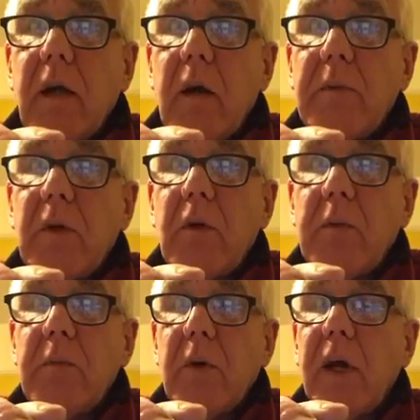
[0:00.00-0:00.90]
I'm a
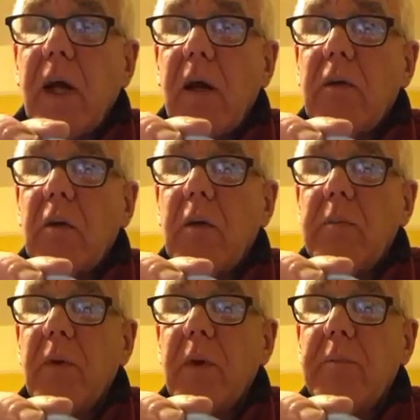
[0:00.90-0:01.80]
coin boy. Hello,
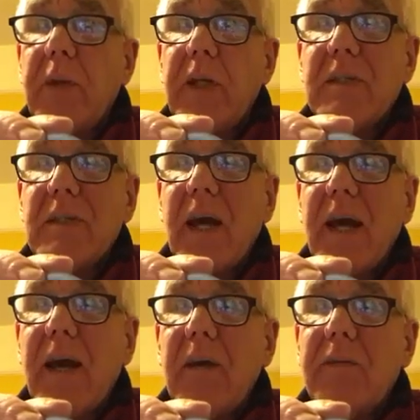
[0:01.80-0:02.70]
coin boy. Please
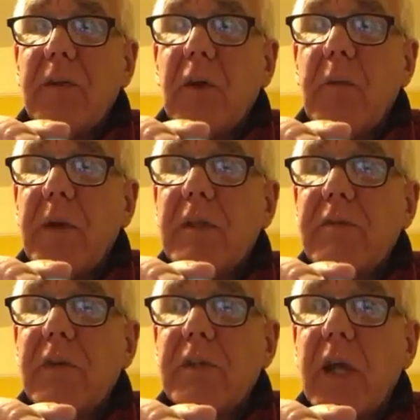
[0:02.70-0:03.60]
stay out of the comments
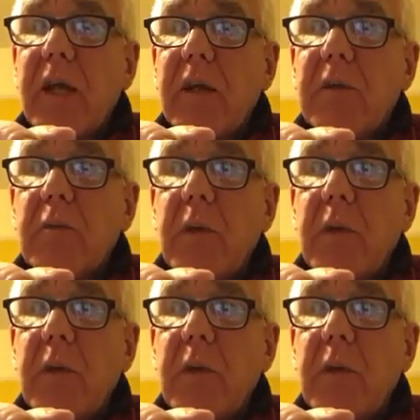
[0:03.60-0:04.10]
for a second.